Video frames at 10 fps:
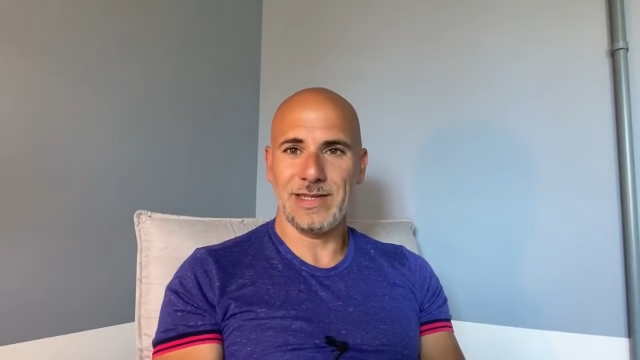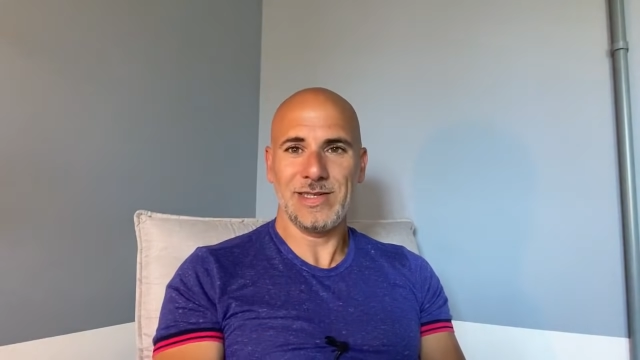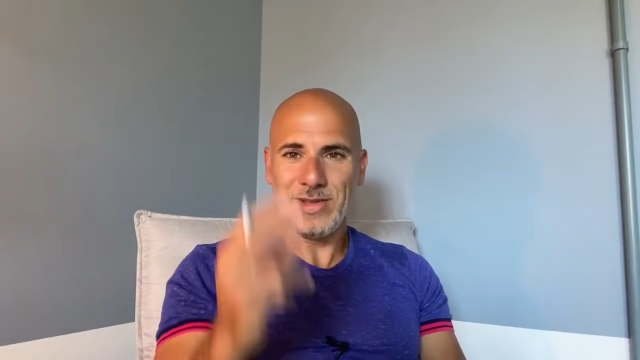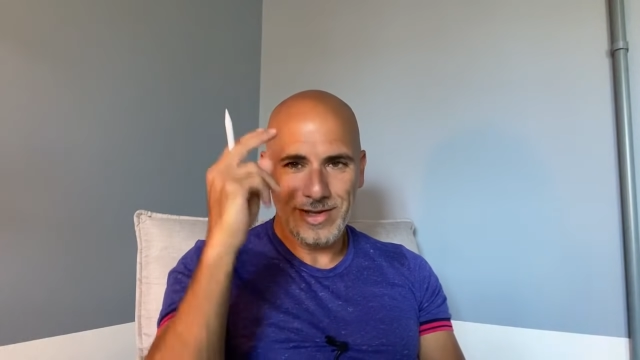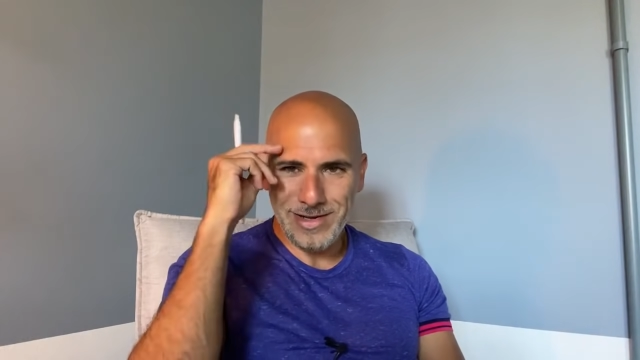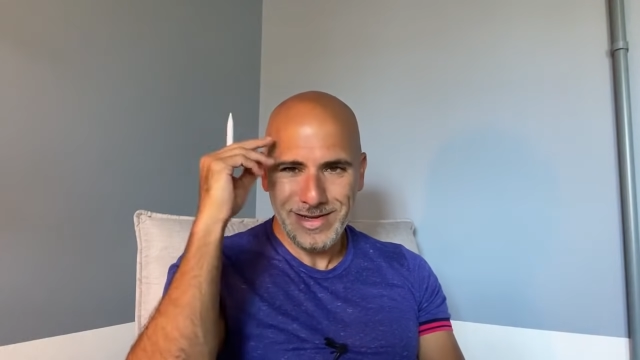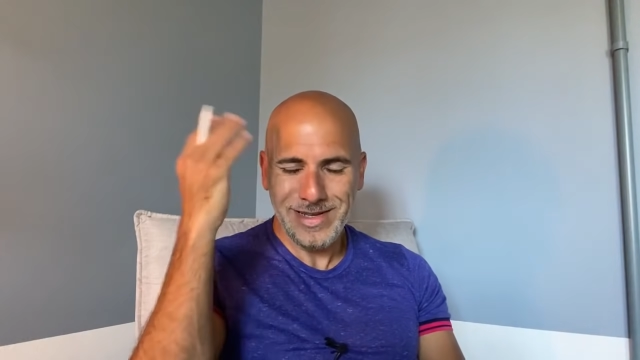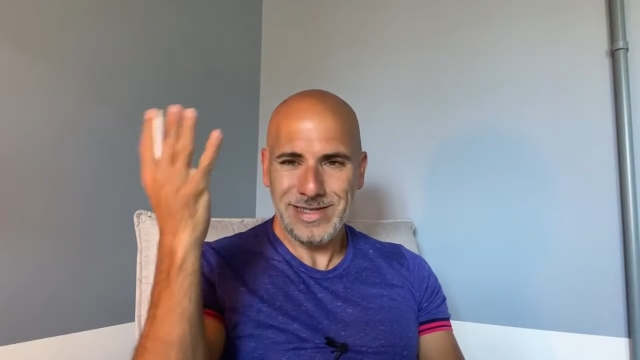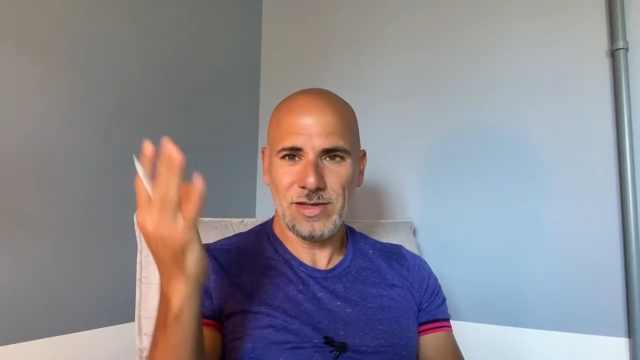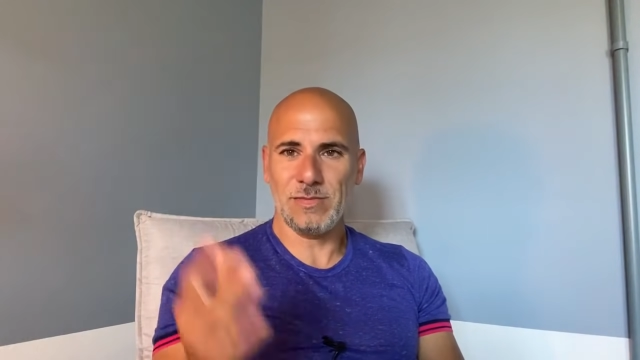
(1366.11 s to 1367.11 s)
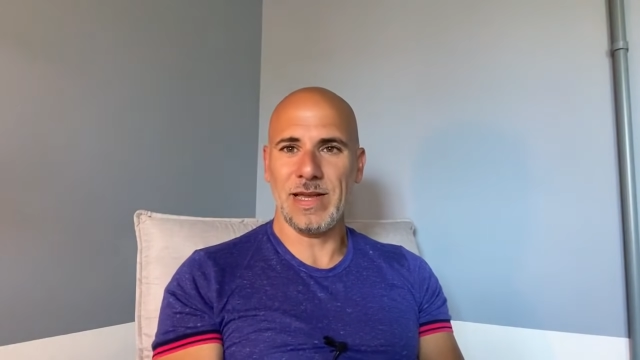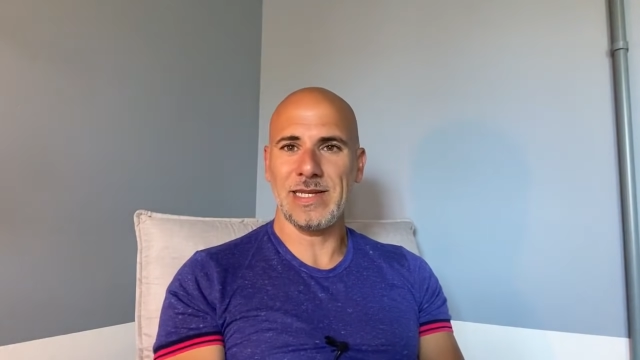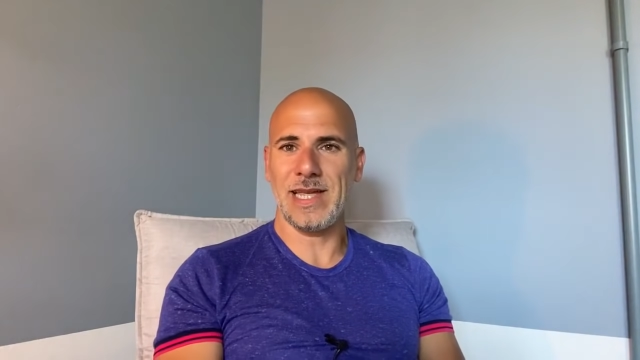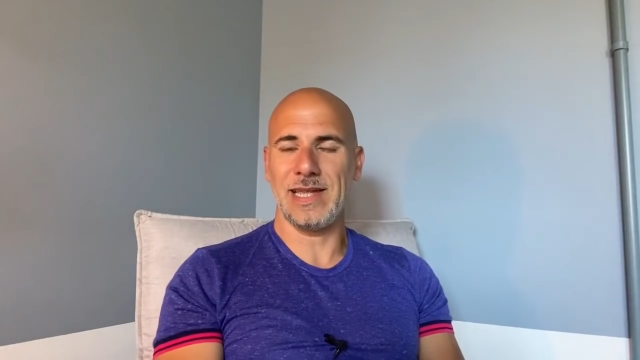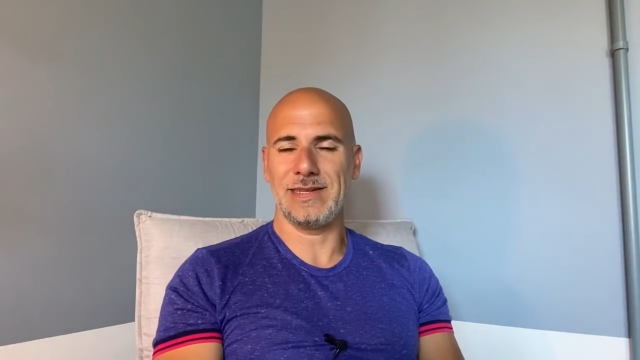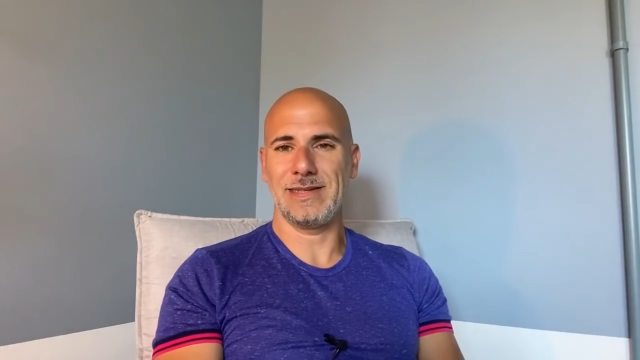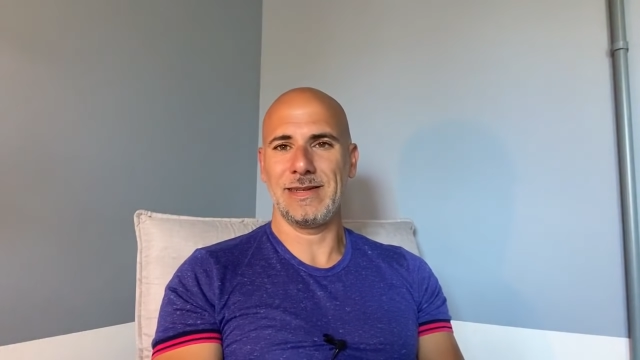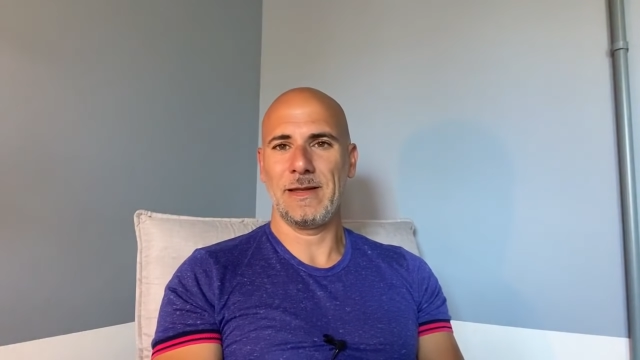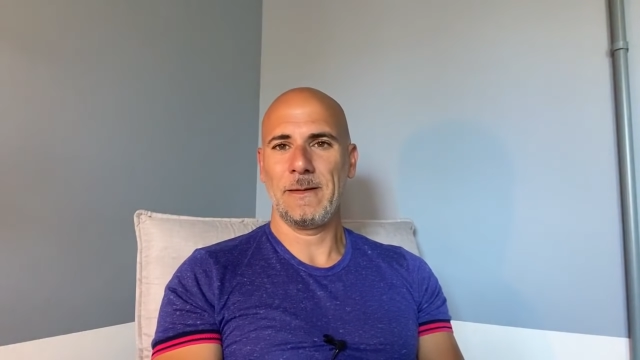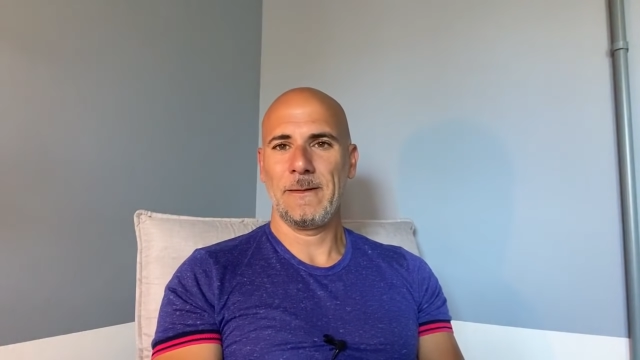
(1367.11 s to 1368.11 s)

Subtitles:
It does not make sense.